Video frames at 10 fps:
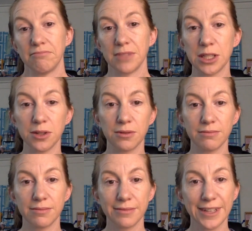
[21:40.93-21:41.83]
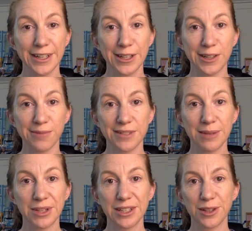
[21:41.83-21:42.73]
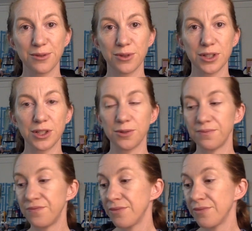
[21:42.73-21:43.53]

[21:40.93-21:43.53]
So there you go. Something to look forward to.